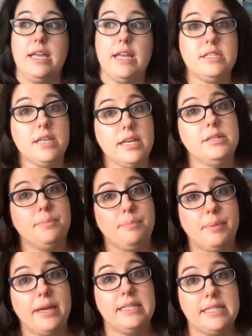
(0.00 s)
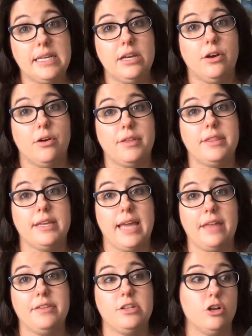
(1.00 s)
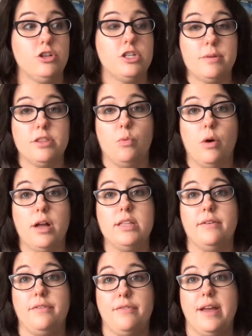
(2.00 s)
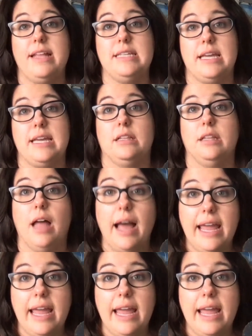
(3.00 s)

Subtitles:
it's a big deal that the Catholic Church has been the one defending